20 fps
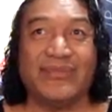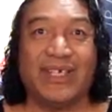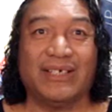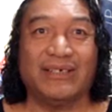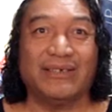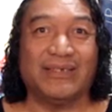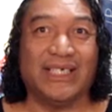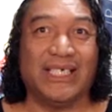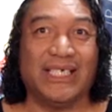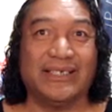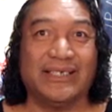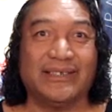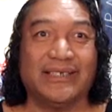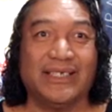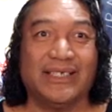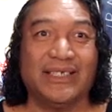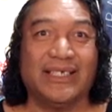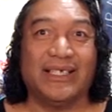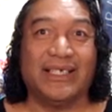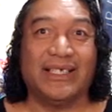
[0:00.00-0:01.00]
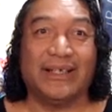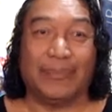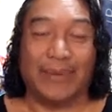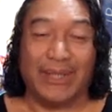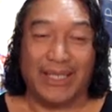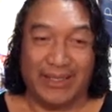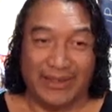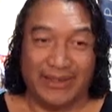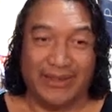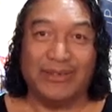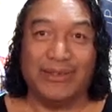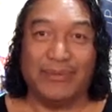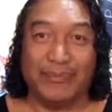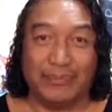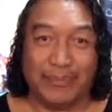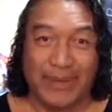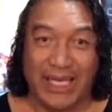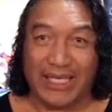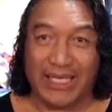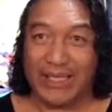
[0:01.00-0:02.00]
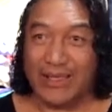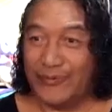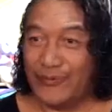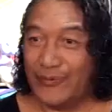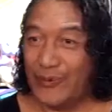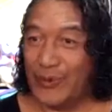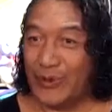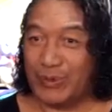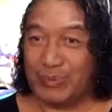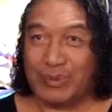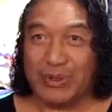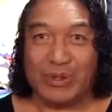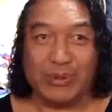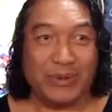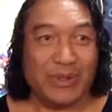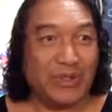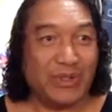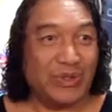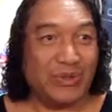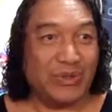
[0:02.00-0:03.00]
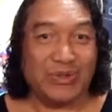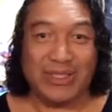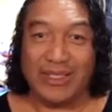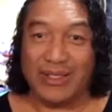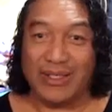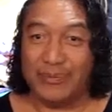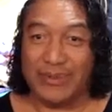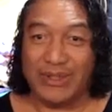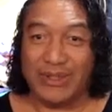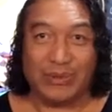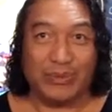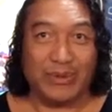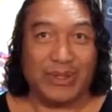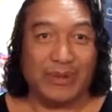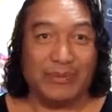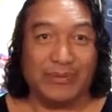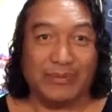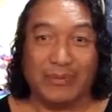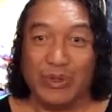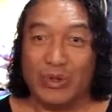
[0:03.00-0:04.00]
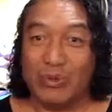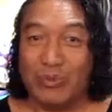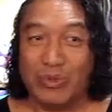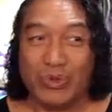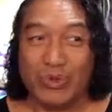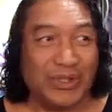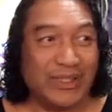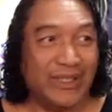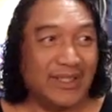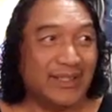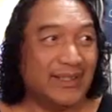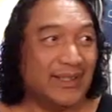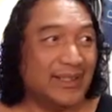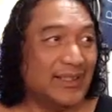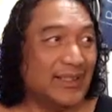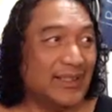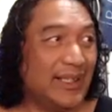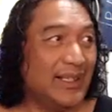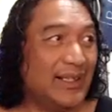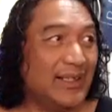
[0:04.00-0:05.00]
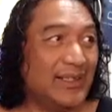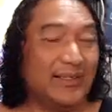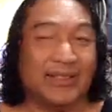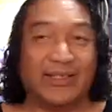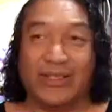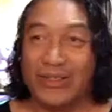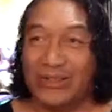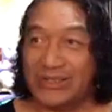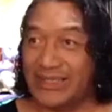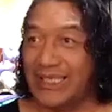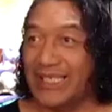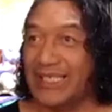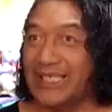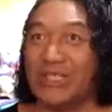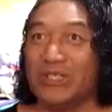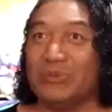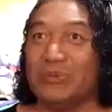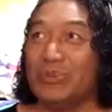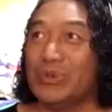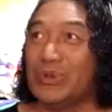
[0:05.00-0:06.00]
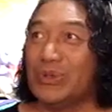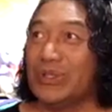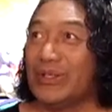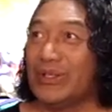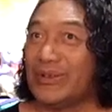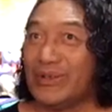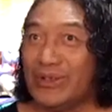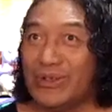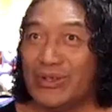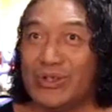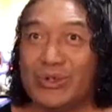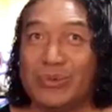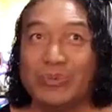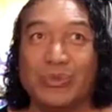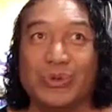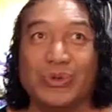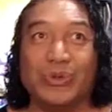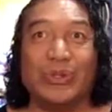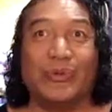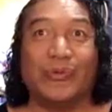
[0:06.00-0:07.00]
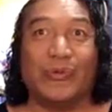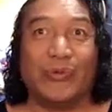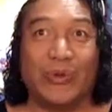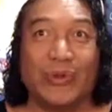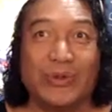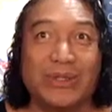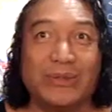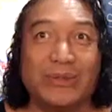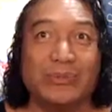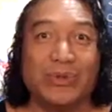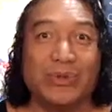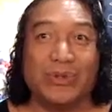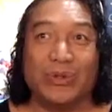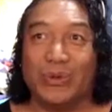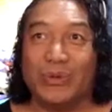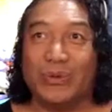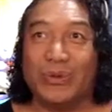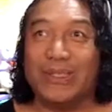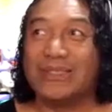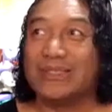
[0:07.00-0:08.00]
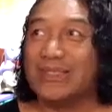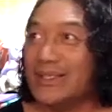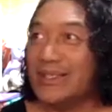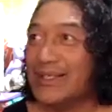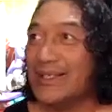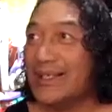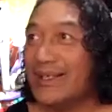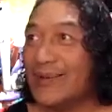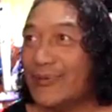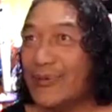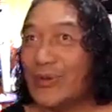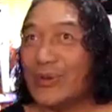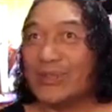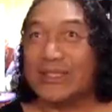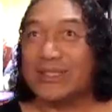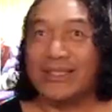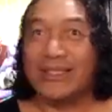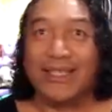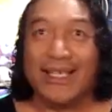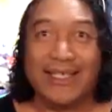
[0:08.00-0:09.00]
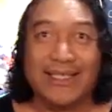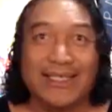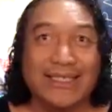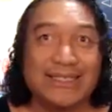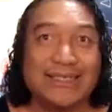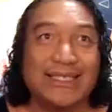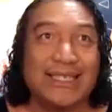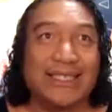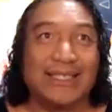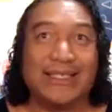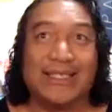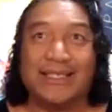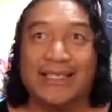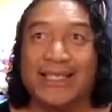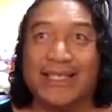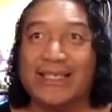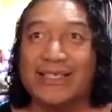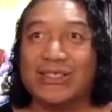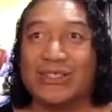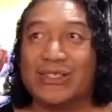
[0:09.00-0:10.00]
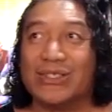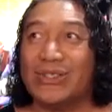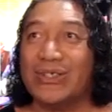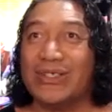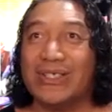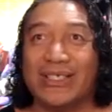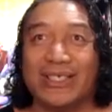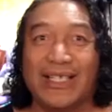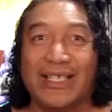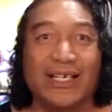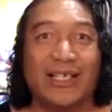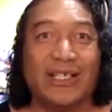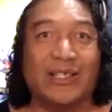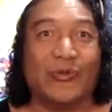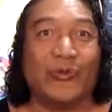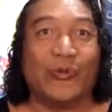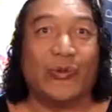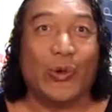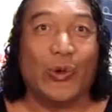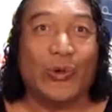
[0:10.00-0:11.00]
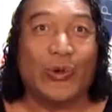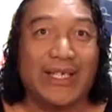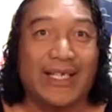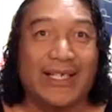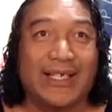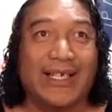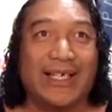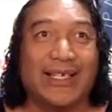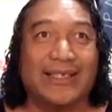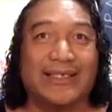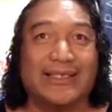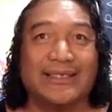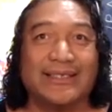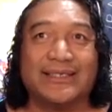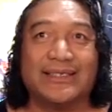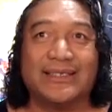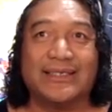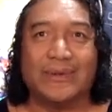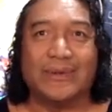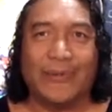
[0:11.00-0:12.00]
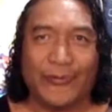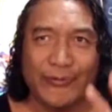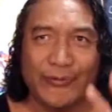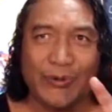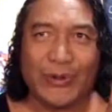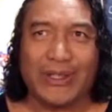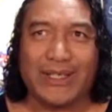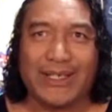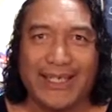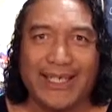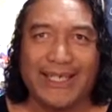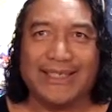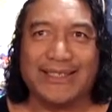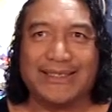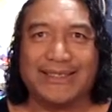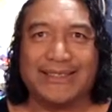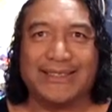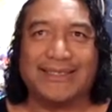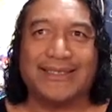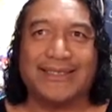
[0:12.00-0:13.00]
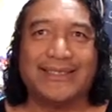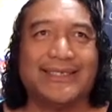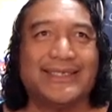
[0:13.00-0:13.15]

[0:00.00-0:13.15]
right? But back and forth between Lemuria and second Lemuria, third Lemuria, and fourth Lemuria, always first Atlantis, second Atlantis, third Atlantis, fourth Atlantis. There were 4 Atlantises.